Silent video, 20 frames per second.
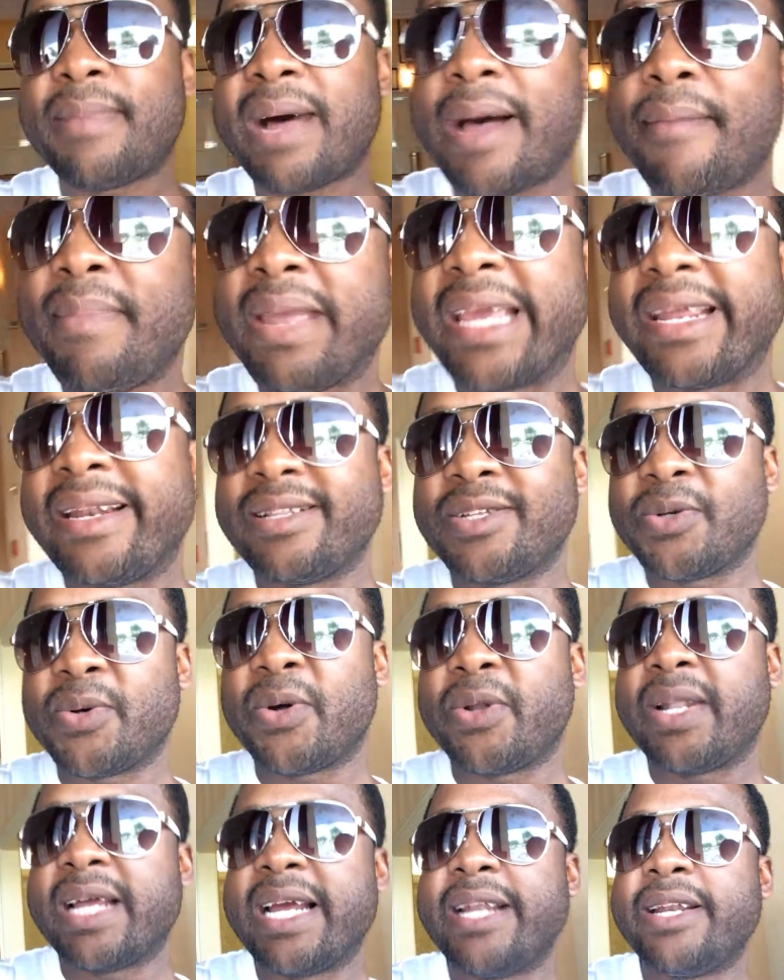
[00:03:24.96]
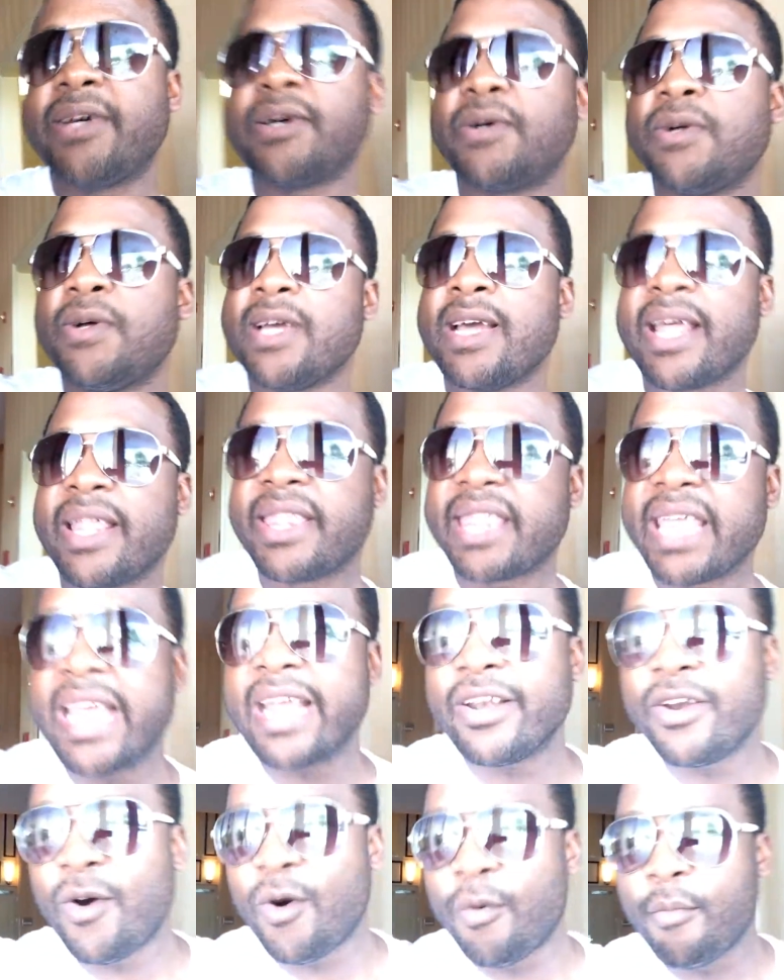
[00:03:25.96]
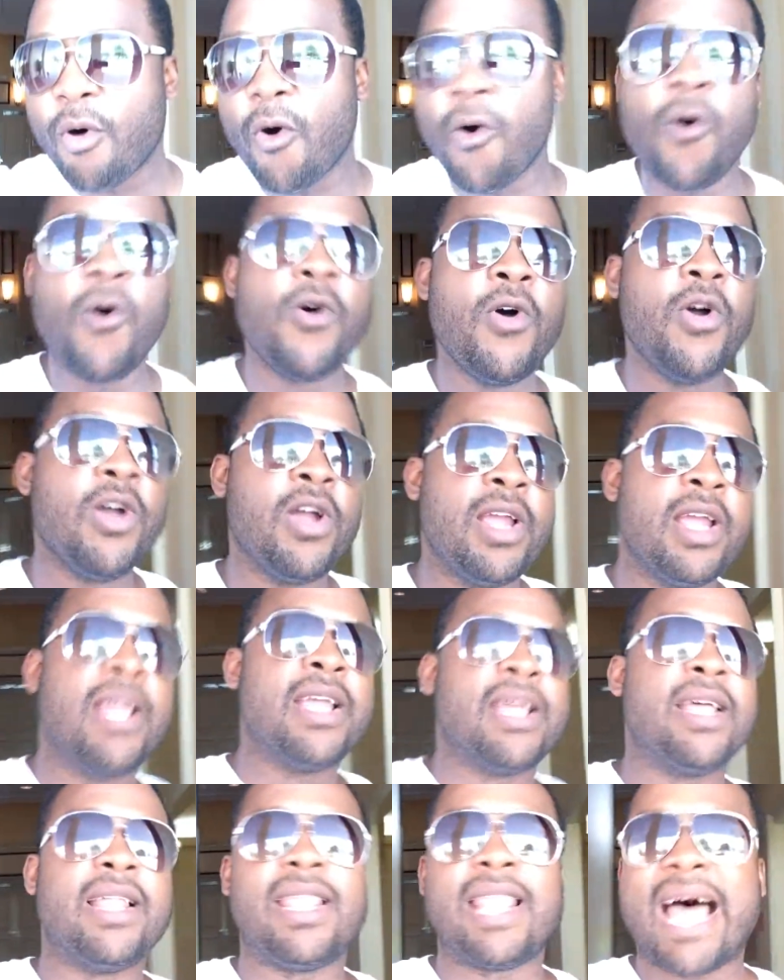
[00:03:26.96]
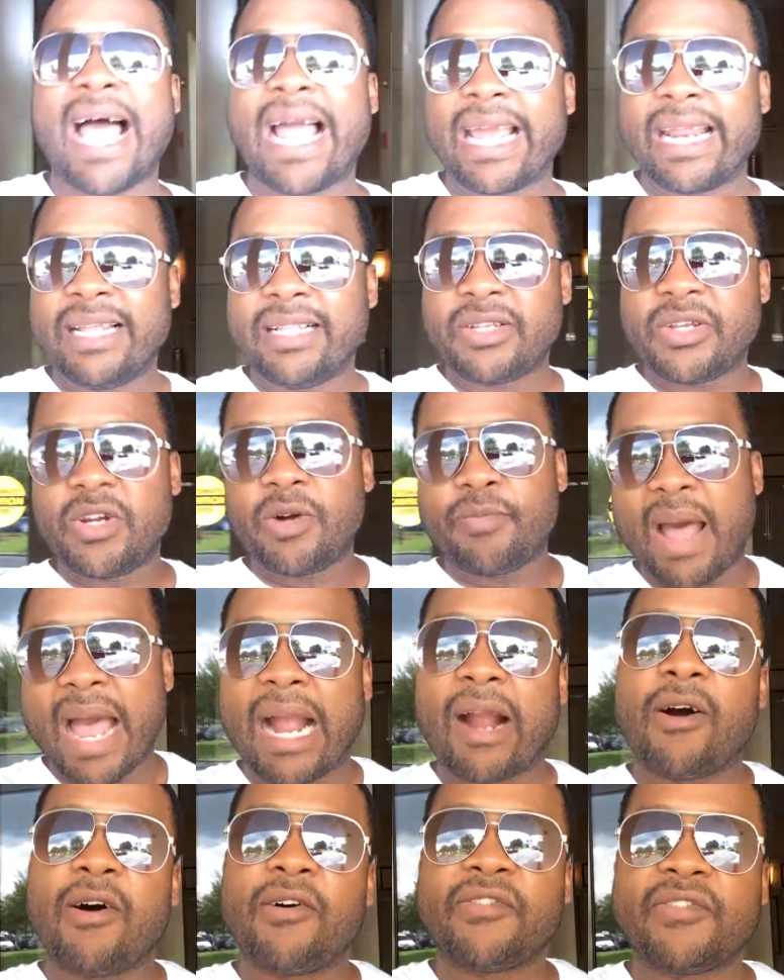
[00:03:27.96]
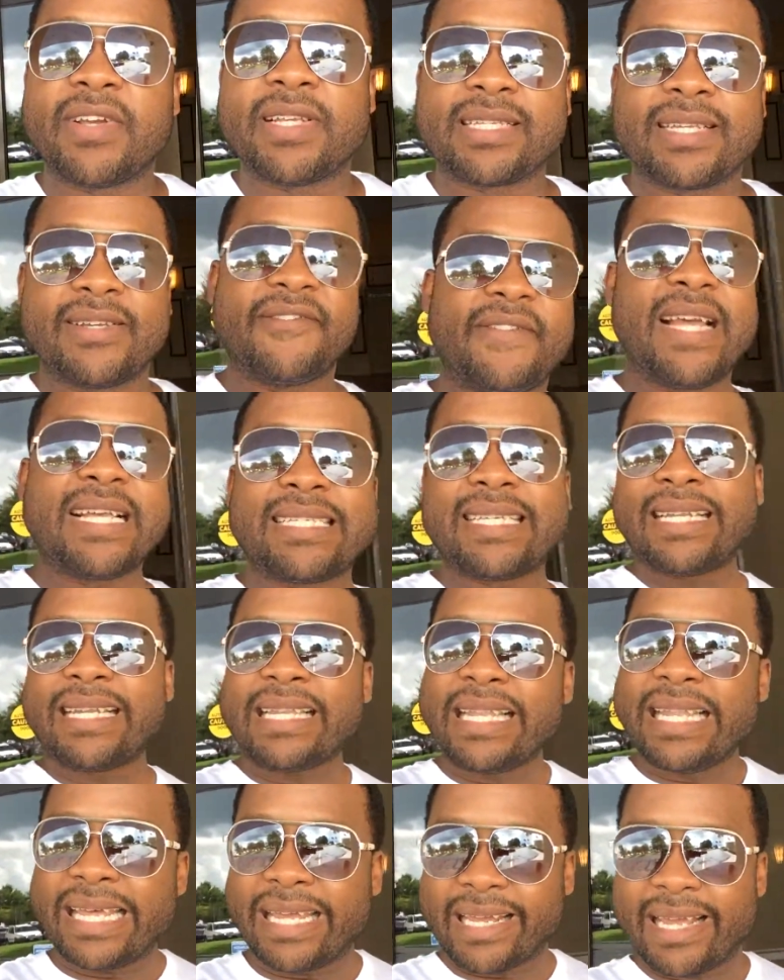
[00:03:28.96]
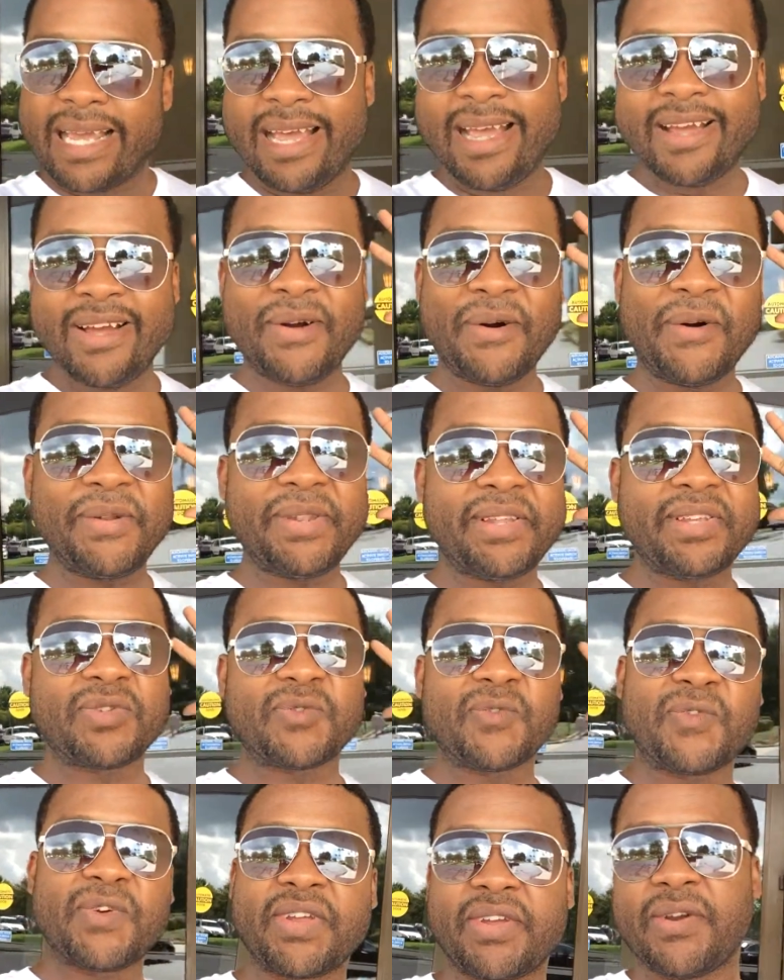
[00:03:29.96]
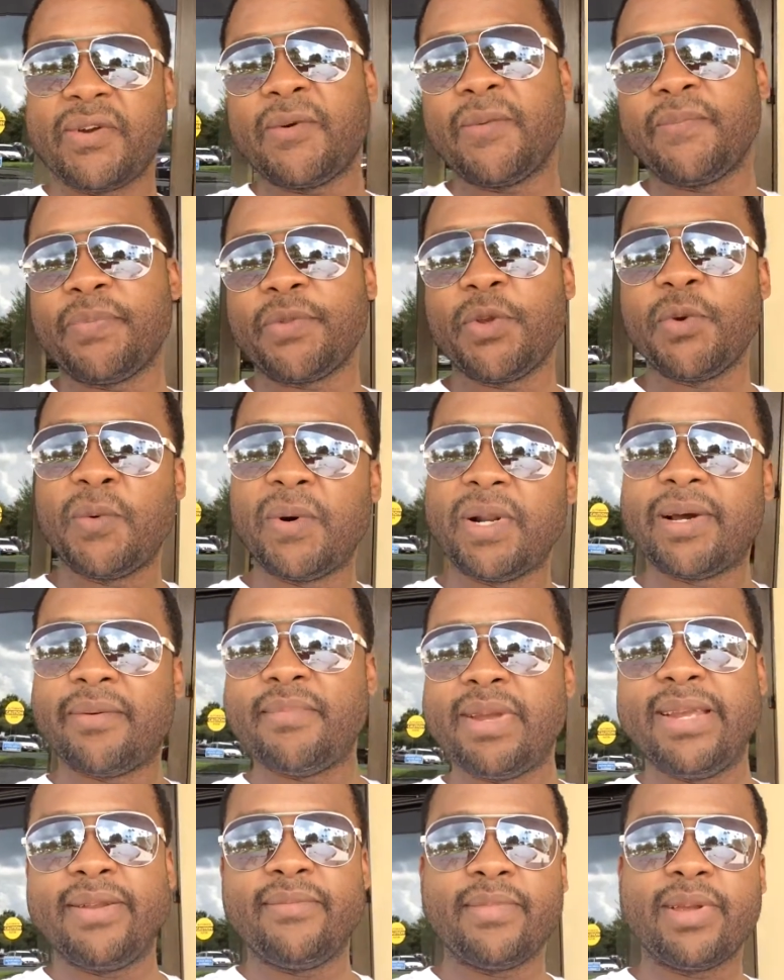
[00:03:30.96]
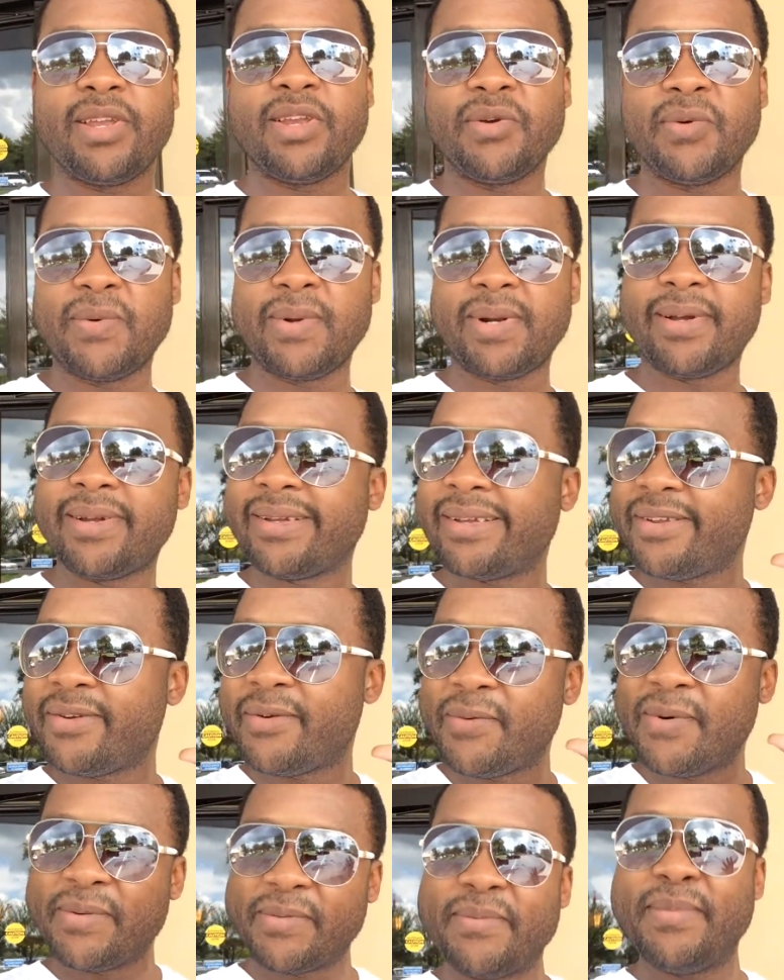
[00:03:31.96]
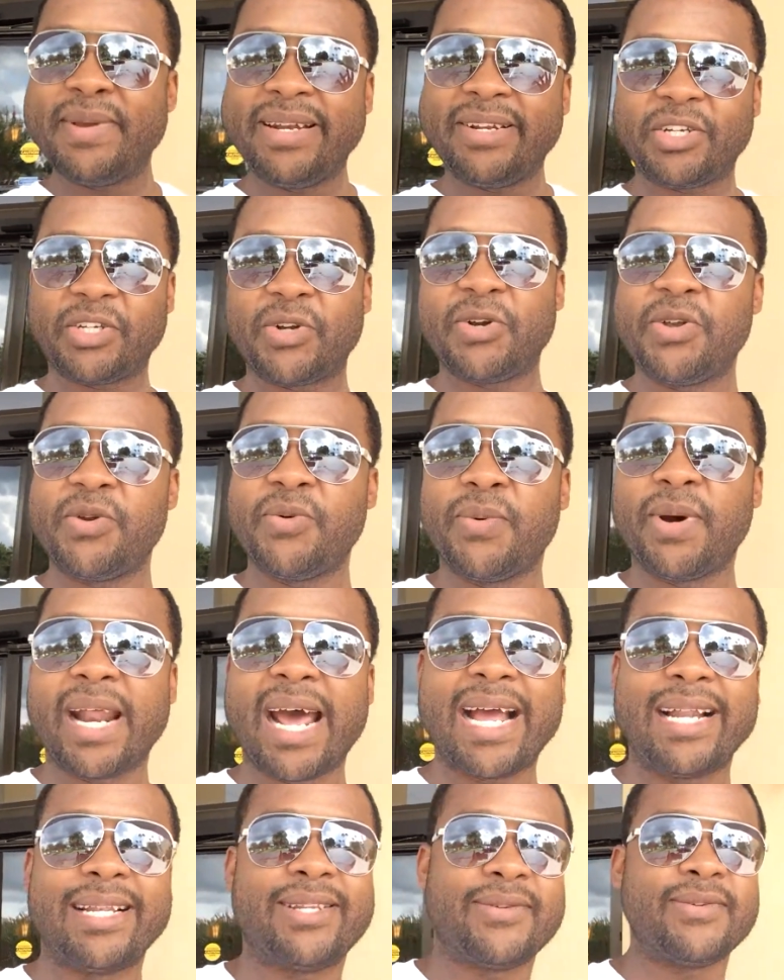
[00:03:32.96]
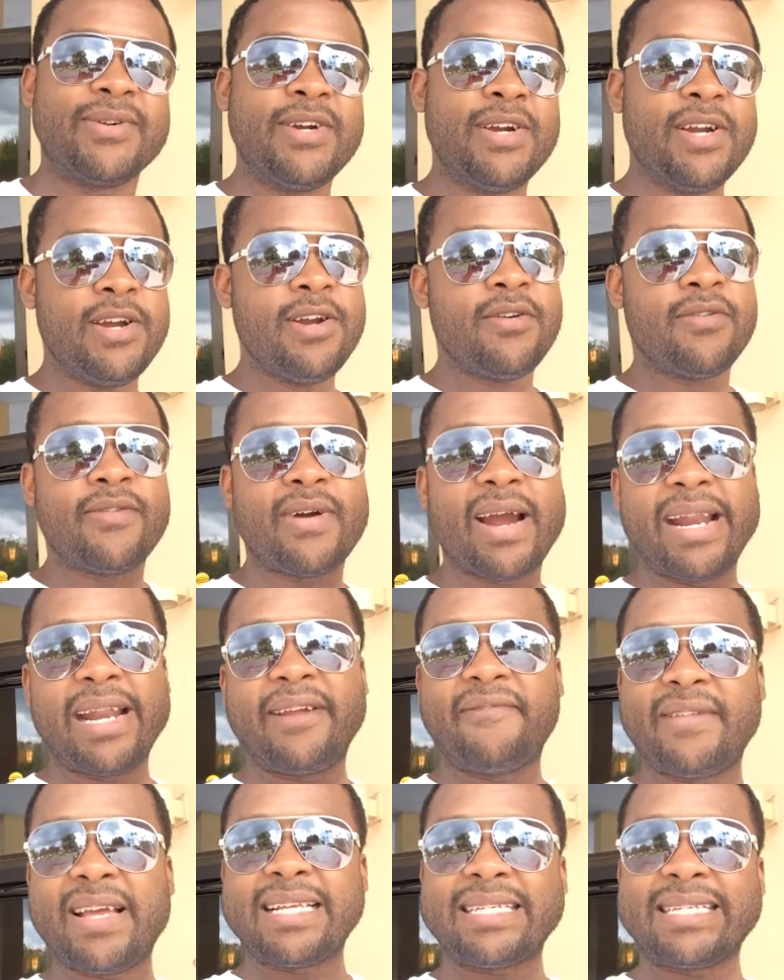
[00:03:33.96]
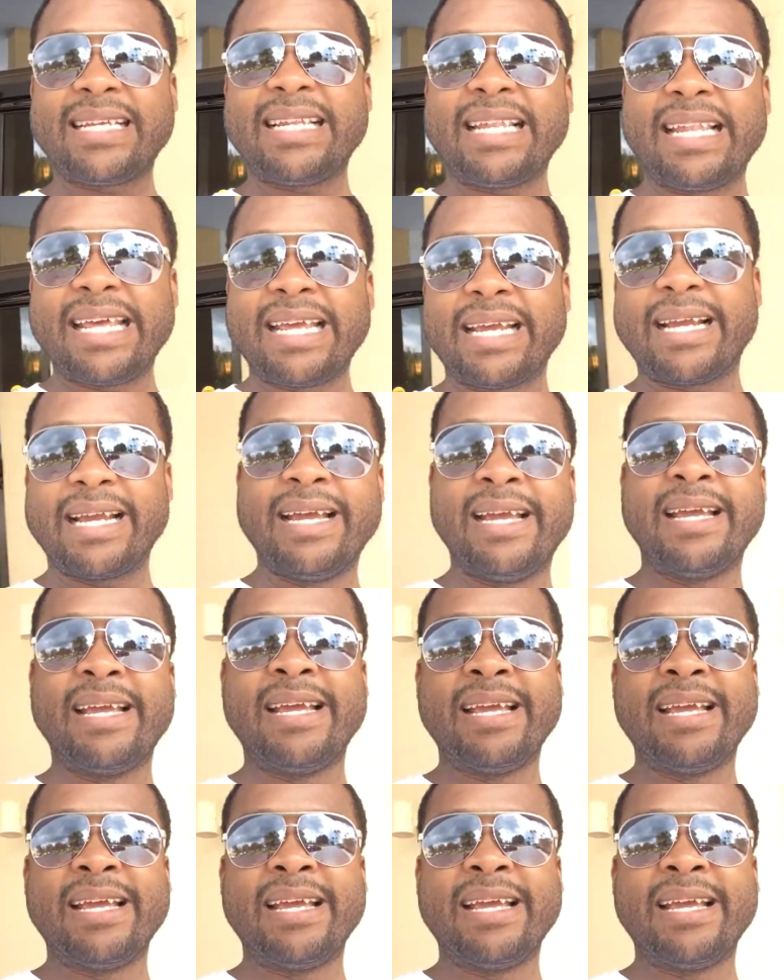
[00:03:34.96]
about making it to Orlando, think no more logging into your back office if there's a link on this video you want to meet me you want to you want me to show you what I do right if there's a link